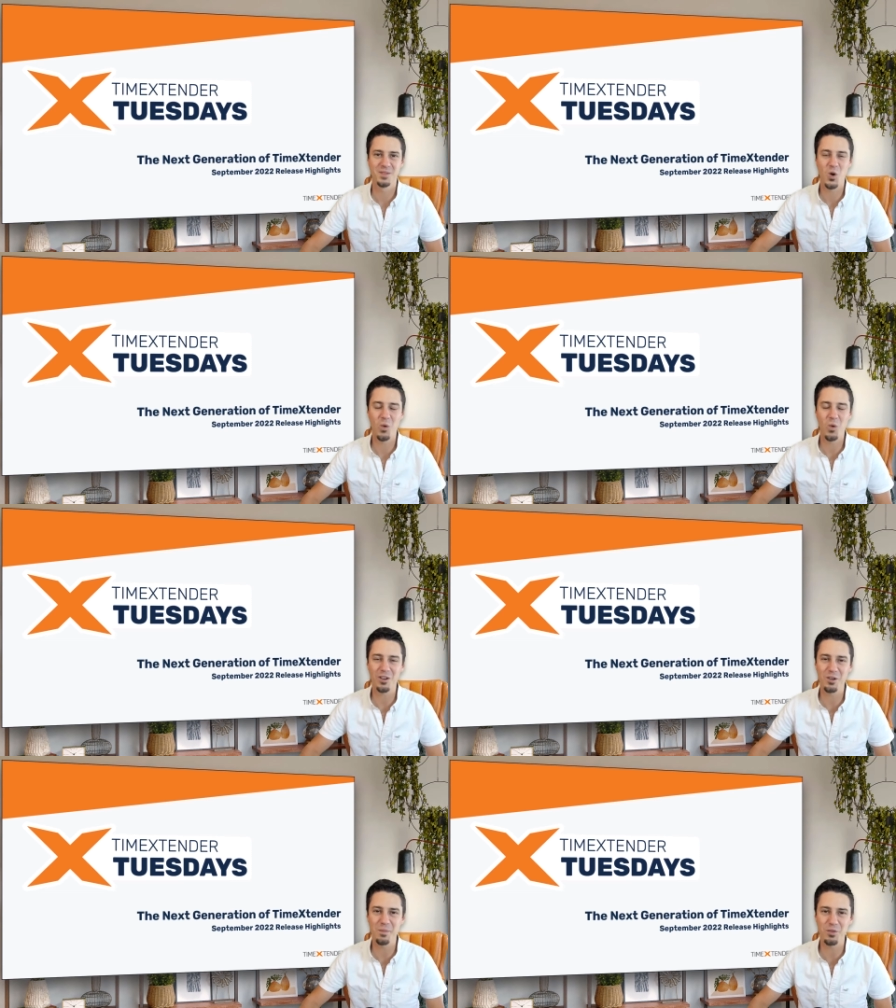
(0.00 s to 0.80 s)

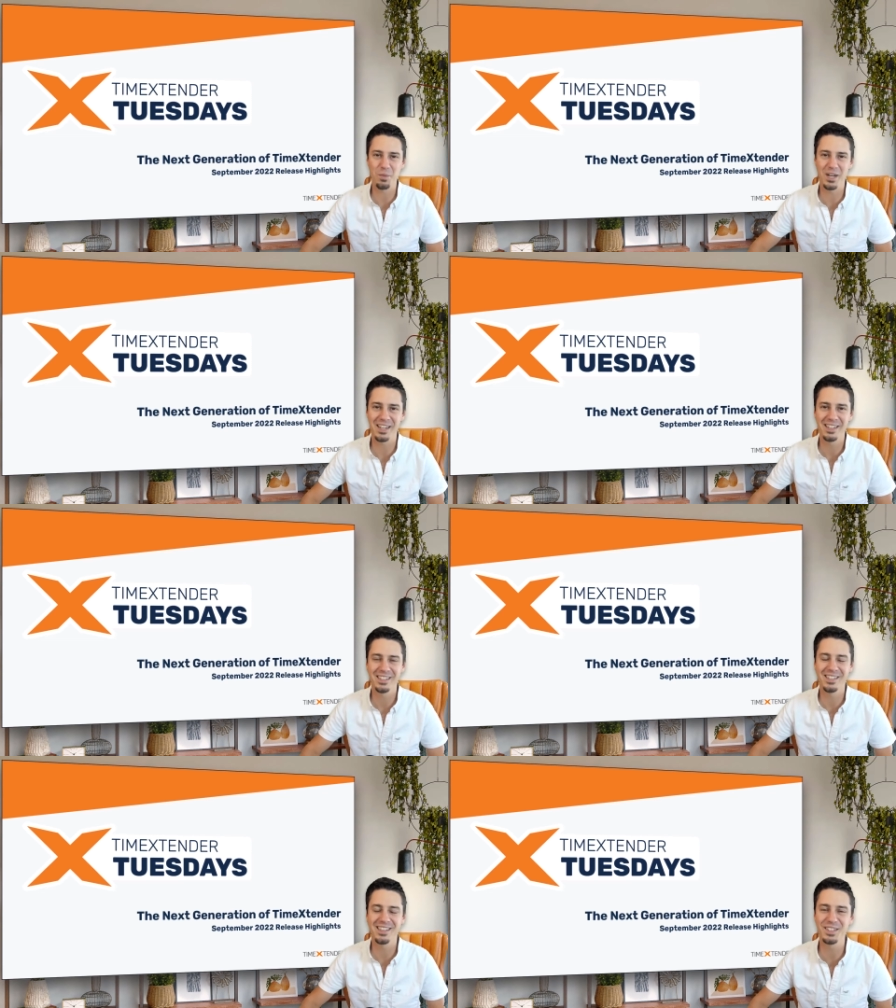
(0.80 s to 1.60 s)
Welcome everybody
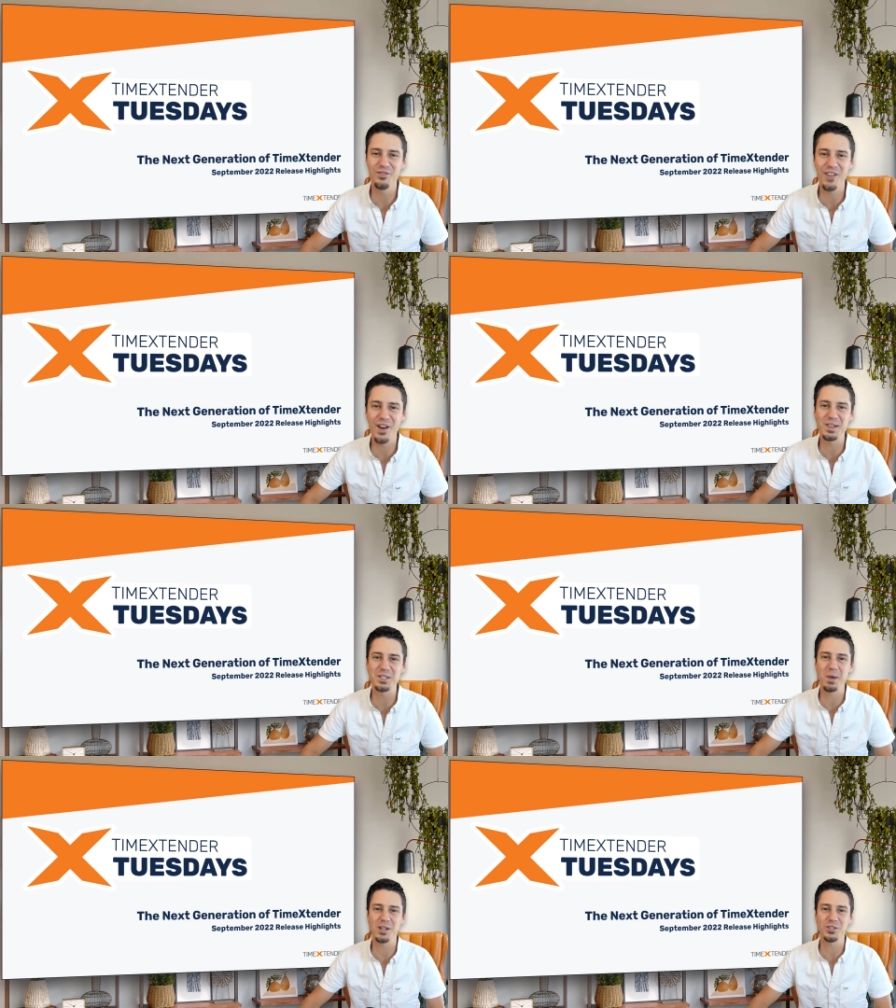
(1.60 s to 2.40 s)
to this very
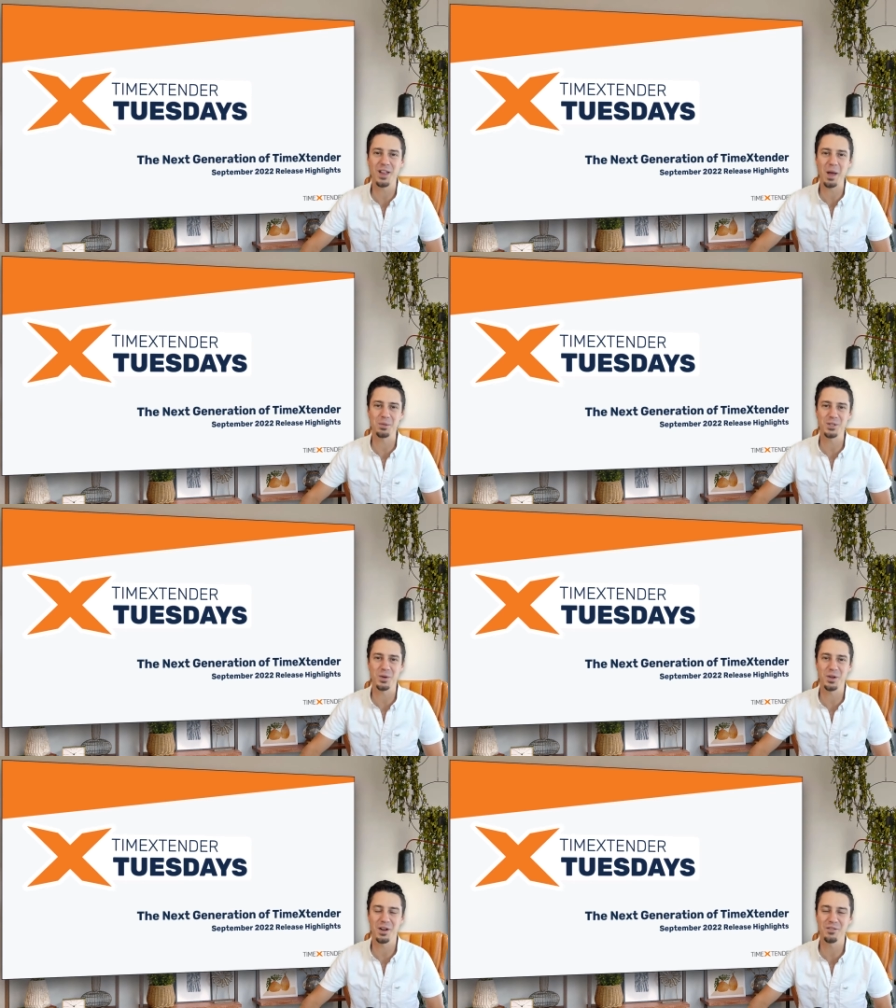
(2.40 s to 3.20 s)
special episode
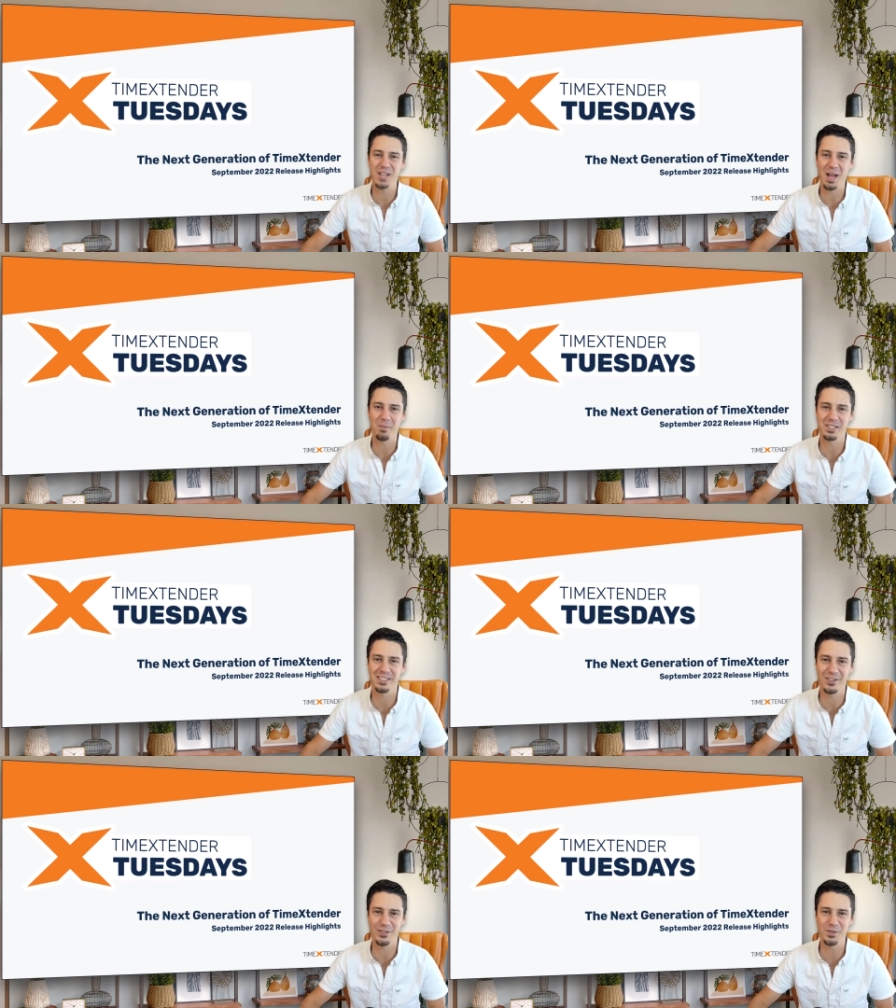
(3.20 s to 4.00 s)
of
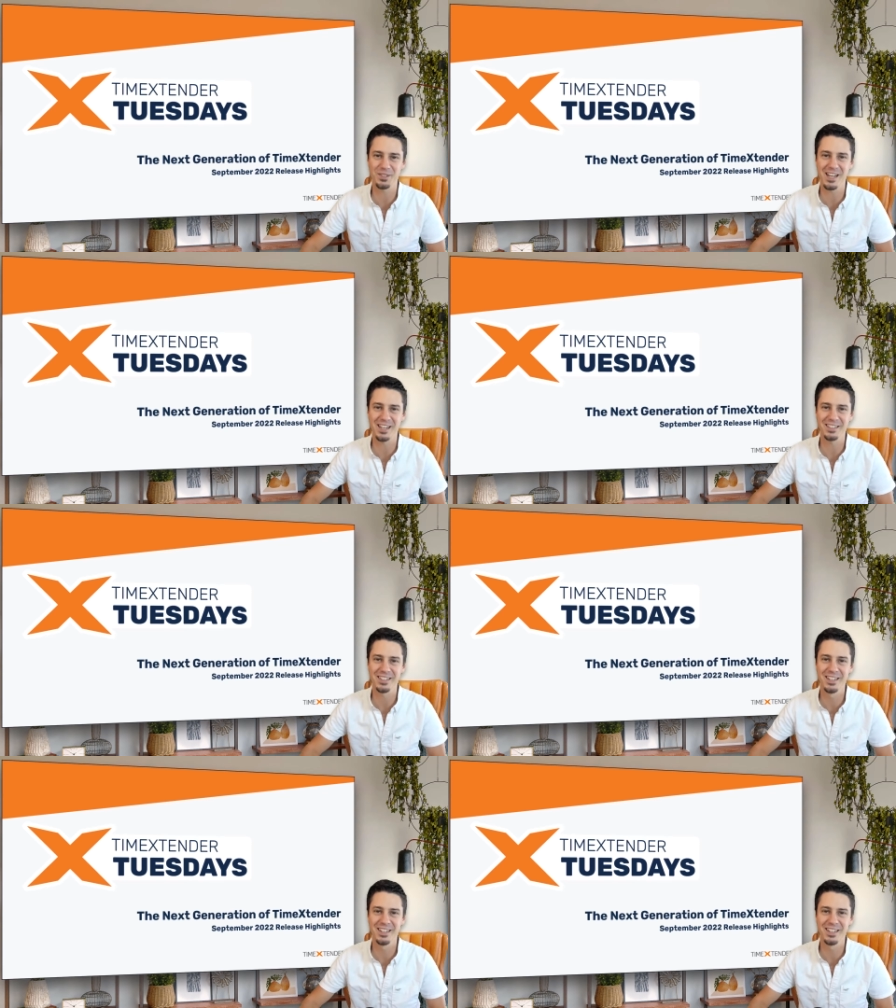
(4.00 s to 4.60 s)
TimeXtender Tuesdays.